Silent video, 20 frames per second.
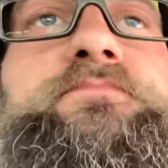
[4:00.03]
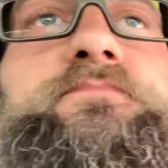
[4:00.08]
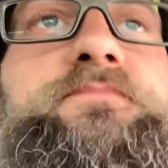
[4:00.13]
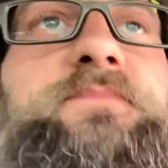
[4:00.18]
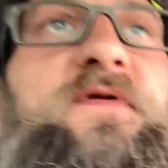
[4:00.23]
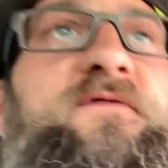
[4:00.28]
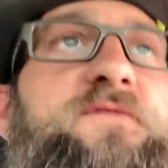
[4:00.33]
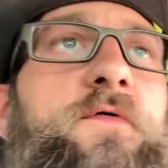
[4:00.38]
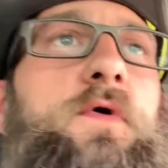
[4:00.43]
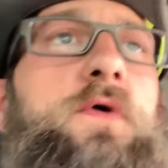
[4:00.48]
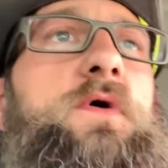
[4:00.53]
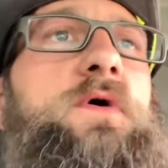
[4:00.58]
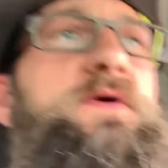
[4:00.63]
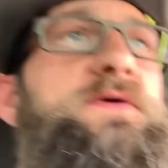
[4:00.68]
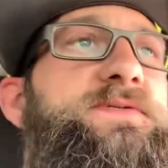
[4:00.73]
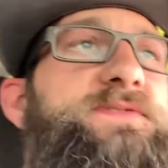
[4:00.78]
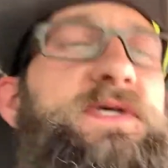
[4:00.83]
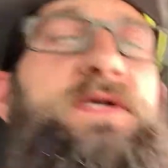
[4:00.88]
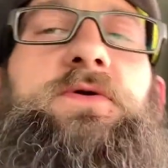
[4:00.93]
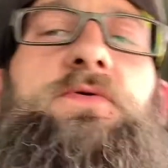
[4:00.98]
before
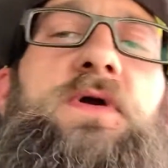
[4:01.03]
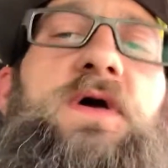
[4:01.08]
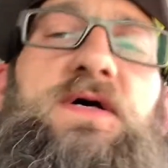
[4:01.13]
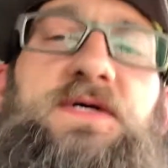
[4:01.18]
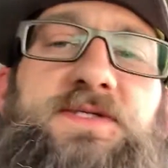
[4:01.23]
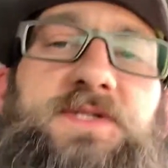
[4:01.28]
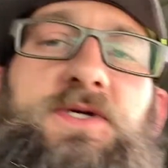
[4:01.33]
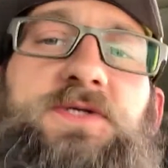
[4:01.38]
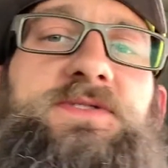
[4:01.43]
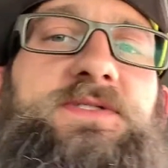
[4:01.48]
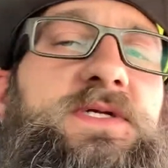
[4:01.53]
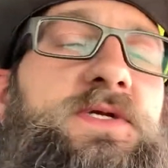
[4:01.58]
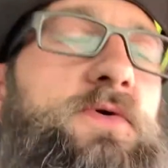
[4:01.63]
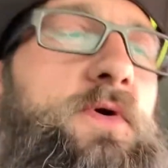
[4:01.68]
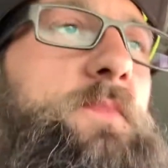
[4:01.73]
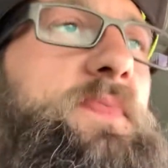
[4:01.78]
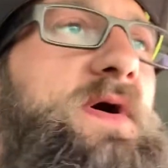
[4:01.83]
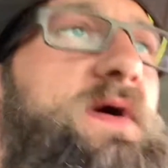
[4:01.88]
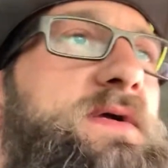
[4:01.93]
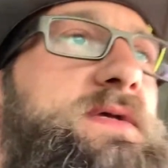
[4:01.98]
Cinderella turns into a
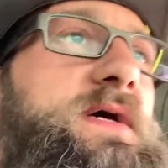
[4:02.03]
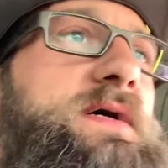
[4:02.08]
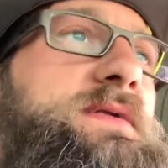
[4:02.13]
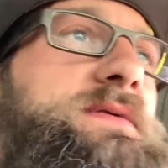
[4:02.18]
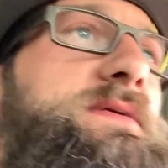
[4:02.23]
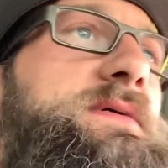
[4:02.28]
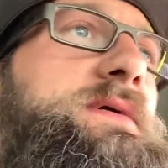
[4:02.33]
pumpkin,